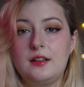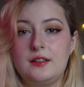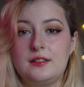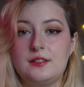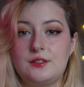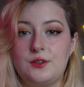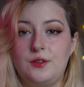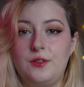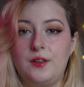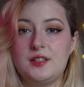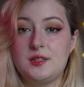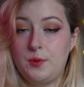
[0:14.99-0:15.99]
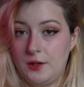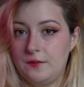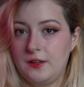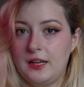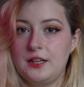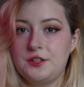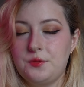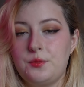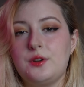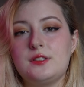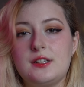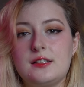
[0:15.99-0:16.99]
This is called the saponification
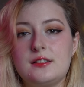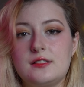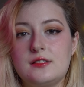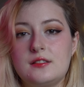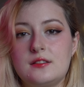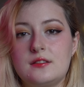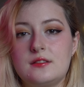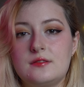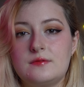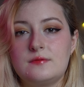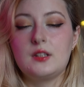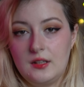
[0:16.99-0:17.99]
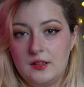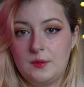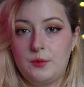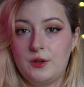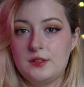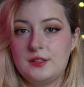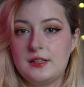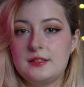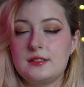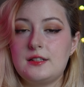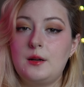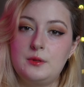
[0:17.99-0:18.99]
process. The process
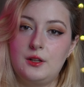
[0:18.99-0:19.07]
is helped